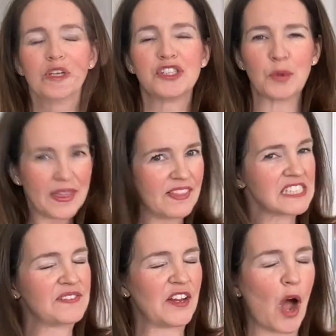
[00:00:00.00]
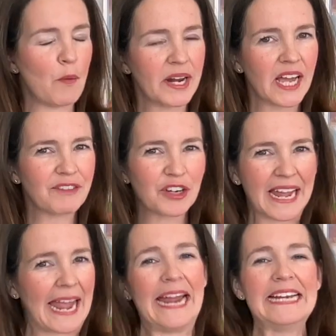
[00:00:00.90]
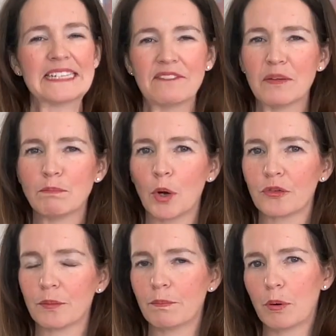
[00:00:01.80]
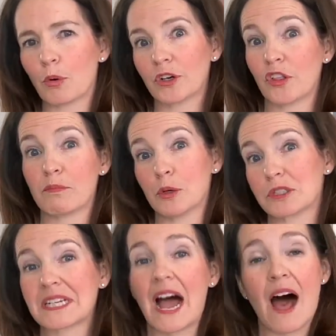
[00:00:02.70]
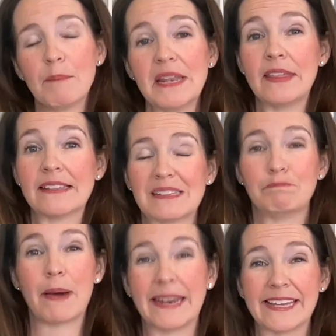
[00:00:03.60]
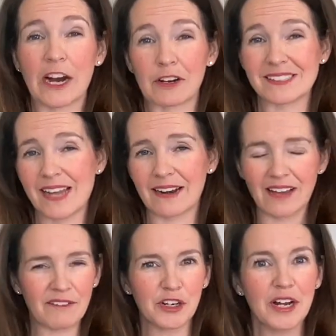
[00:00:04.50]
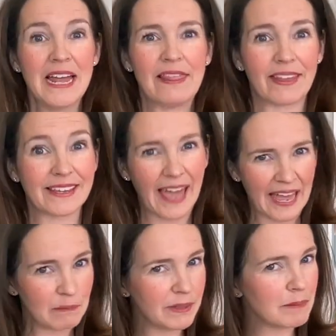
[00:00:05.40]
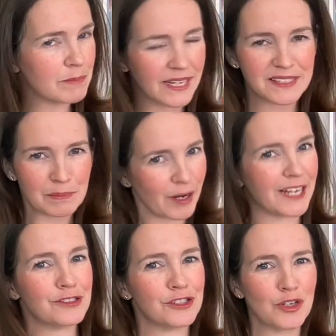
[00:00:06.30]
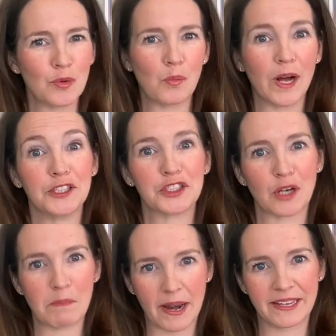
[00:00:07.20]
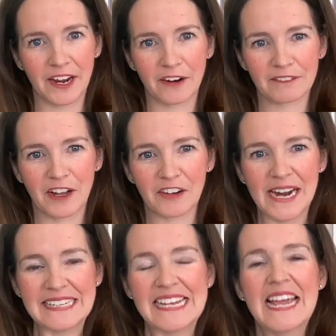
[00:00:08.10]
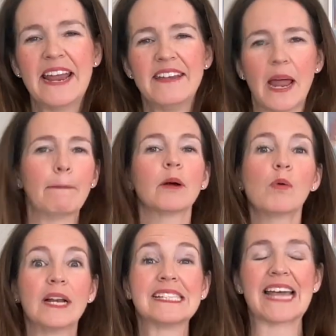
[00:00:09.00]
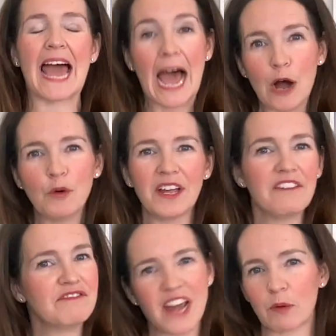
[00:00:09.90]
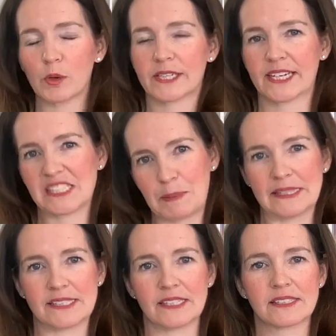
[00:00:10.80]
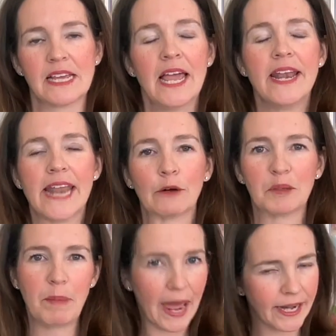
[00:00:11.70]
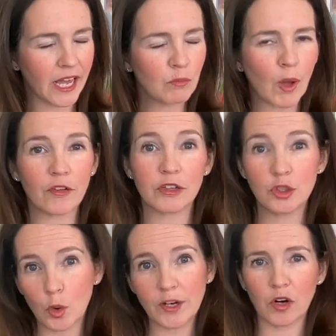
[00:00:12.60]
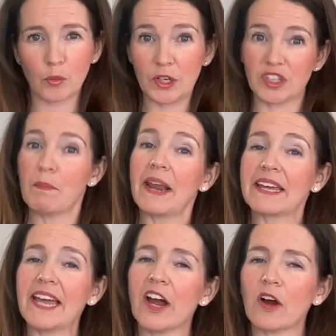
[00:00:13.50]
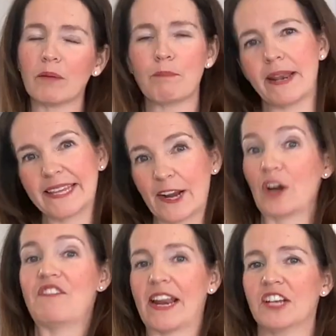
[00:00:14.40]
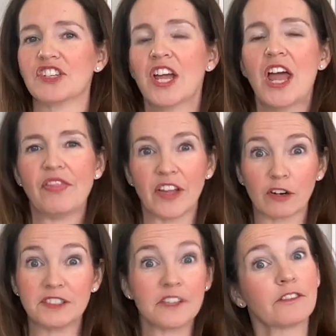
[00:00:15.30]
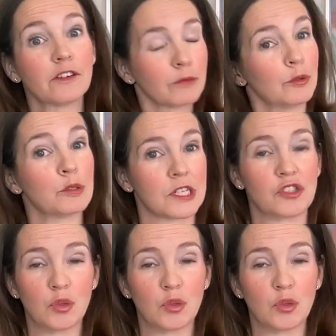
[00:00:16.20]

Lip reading: So in this video, I want to cover 8 of the most important or the most common things that Medicare does not cover that can be a big surprise to you once you're on Medicare, all right? Number 1 is out-of-network expenses. Now, depending on whether you joined Original Medicare or Medicare Advantage, there are different rules as to